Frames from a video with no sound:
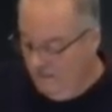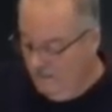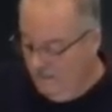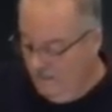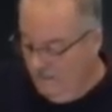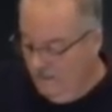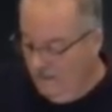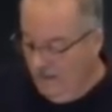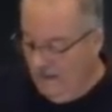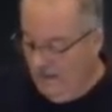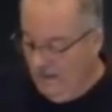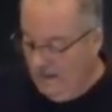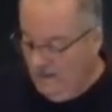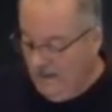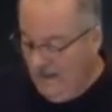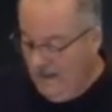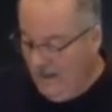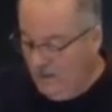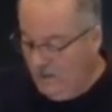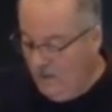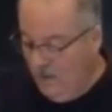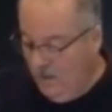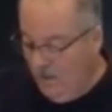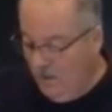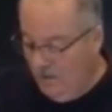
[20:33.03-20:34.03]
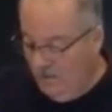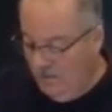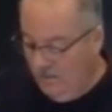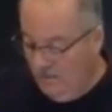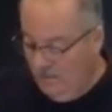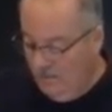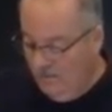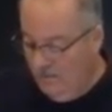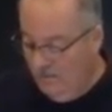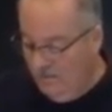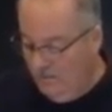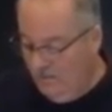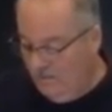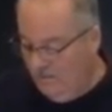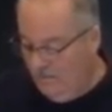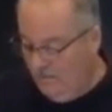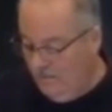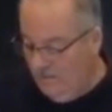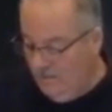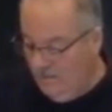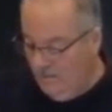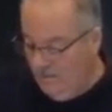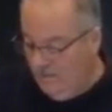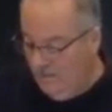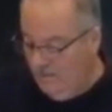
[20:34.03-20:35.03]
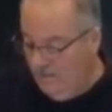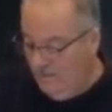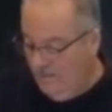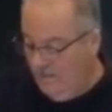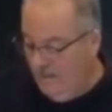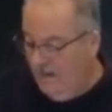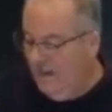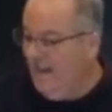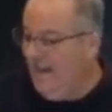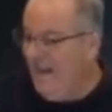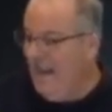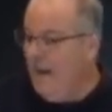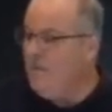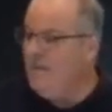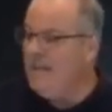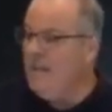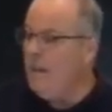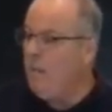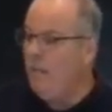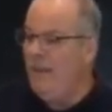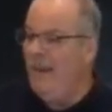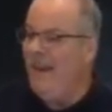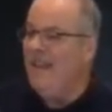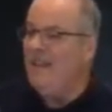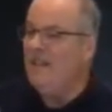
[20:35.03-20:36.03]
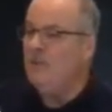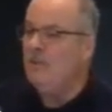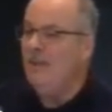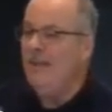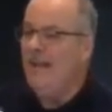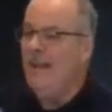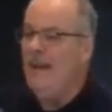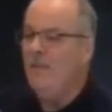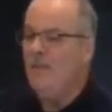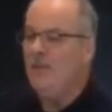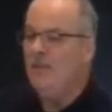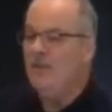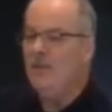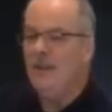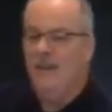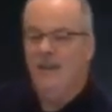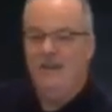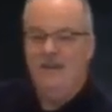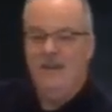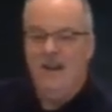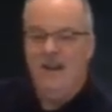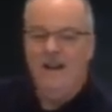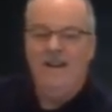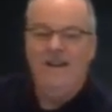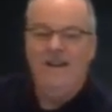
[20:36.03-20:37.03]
Earliest days on. He was at peace when he was a young